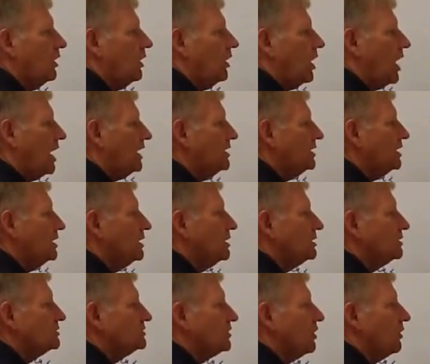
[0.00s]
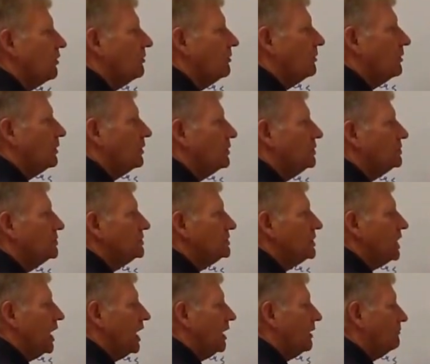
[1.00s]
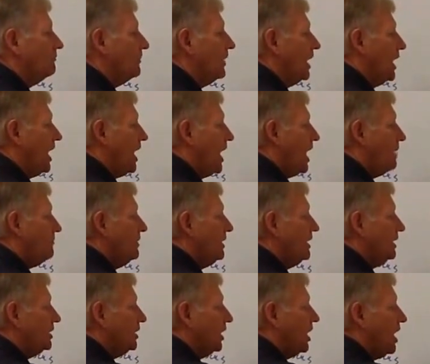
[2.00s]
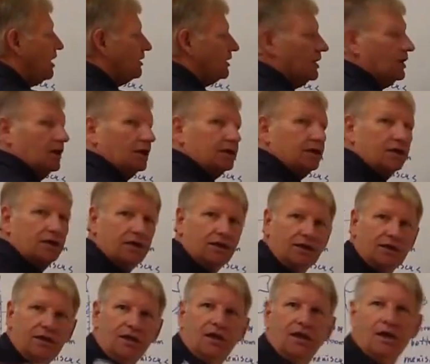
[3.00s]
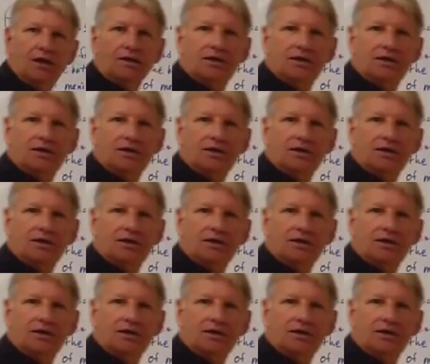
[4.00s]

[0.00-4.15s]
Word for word: All right, so um, how many kilo, uh,